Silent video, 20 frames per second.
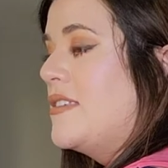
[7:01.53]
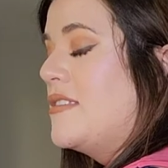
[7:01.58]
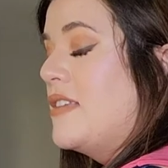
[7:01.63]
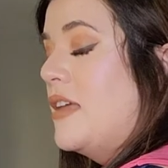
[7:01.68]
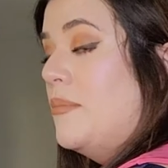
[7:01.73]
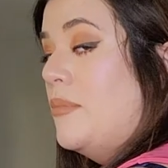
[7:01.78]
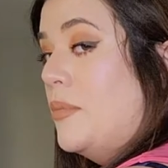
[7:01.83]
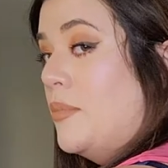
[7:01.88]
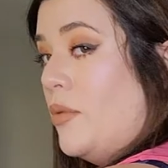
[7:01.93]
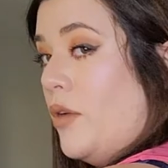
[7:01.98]
this
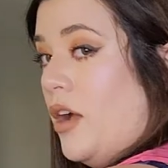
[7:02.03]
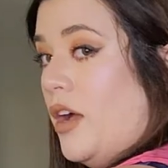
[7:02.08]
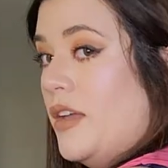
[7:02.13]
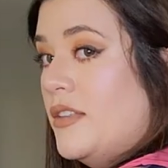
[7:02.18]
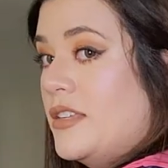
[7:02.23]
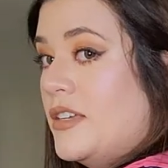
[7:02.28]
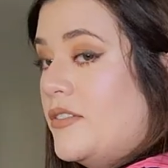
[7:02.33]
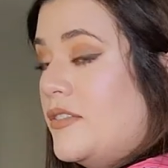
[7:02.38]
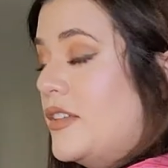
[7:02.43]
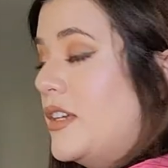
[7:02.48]
type of bra,
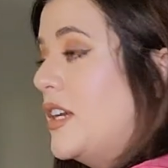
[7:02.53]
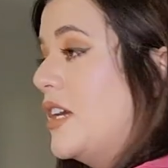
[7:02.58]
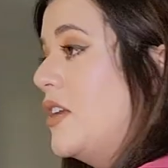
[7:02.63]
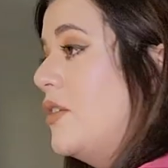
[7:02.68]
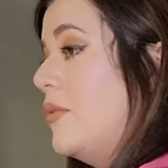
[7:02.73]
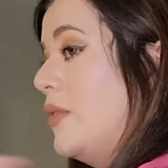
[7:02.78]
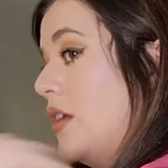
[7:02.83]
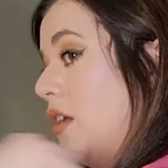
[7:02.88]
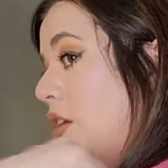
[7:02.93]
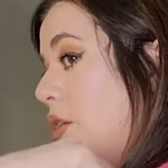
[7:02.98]
definitely gonna
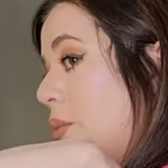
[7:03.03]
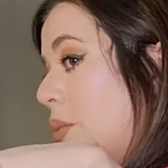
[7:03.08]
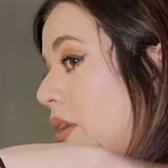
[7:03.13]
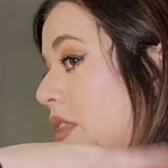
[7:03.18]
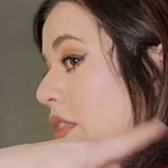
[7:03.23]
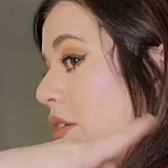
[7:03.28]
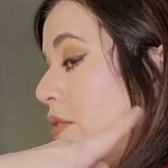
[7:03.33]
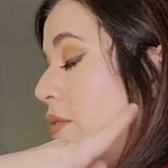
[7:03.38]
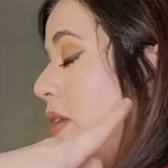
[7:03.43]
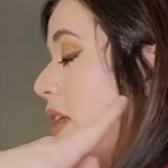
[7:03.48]
wanna go with a